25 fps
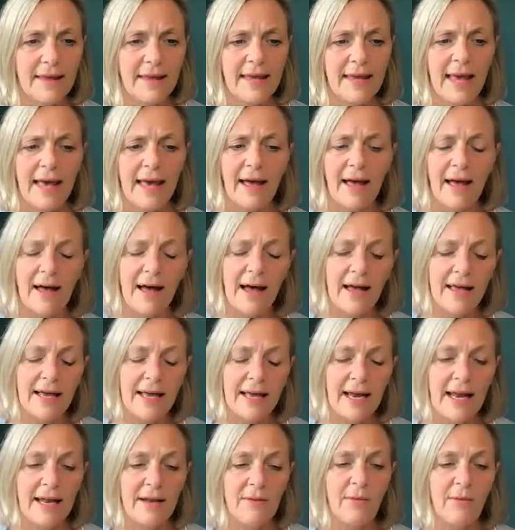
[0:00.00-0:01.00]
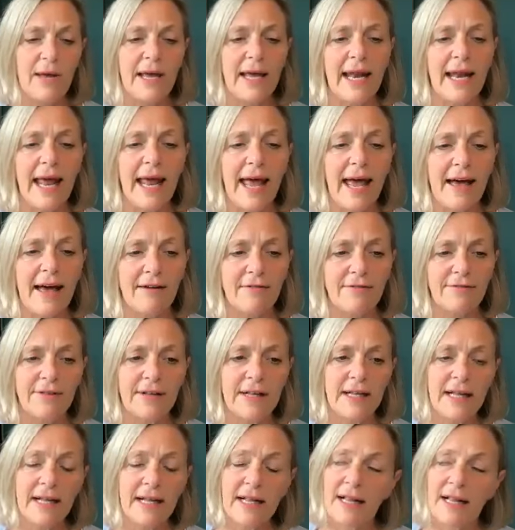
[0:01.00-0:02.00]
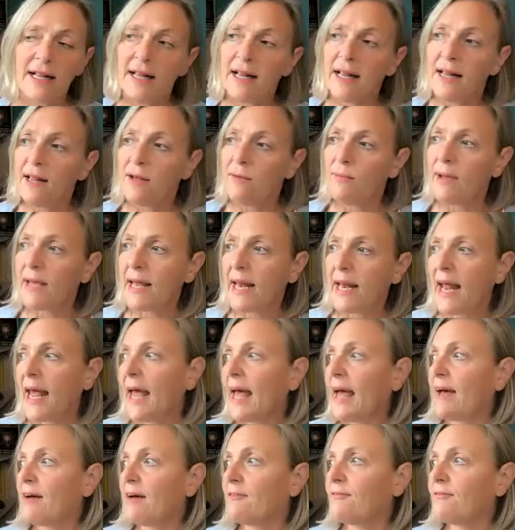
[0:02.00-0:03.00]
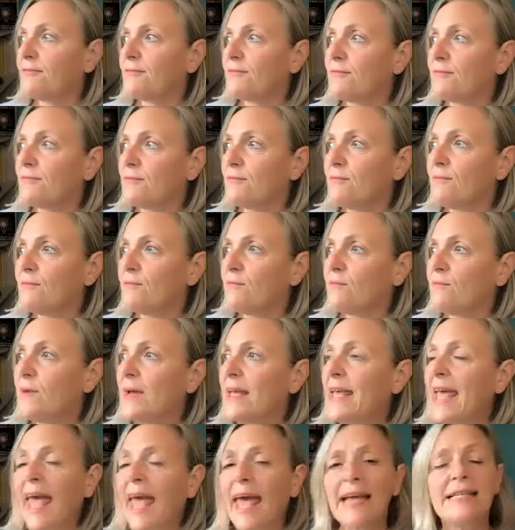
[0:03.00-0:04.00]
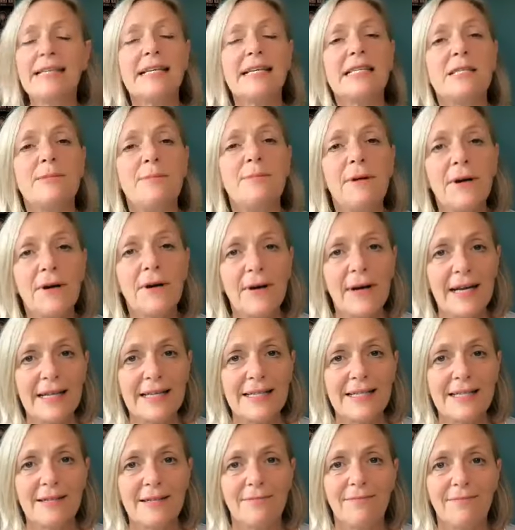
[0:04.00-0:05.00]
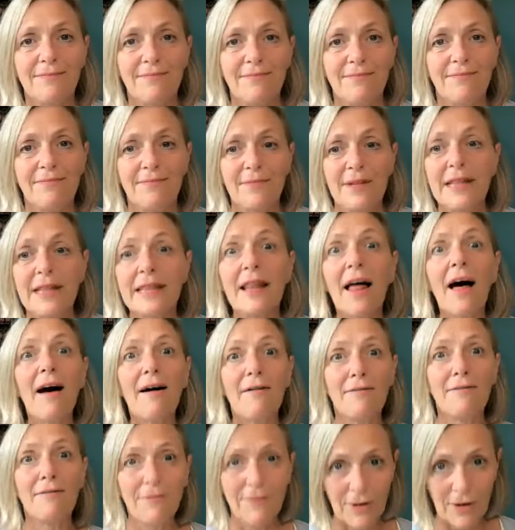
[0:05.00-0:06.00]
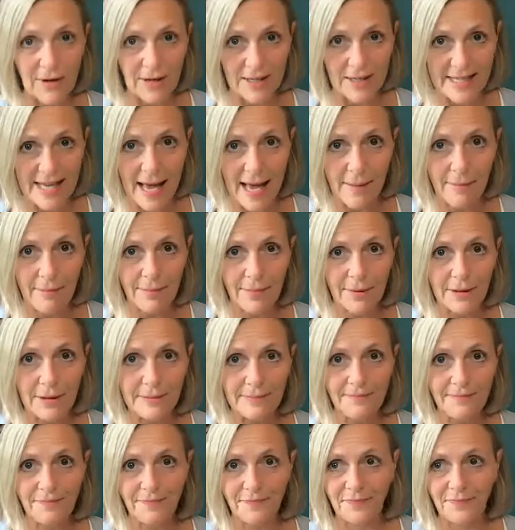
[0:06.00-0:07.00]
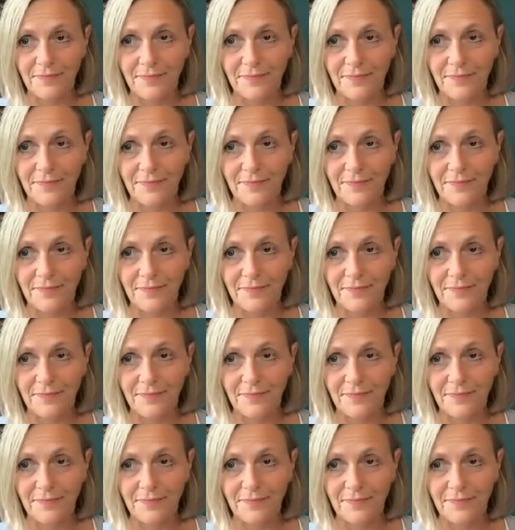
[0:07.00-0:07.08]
yeah, we can have, we can't experience love, for example,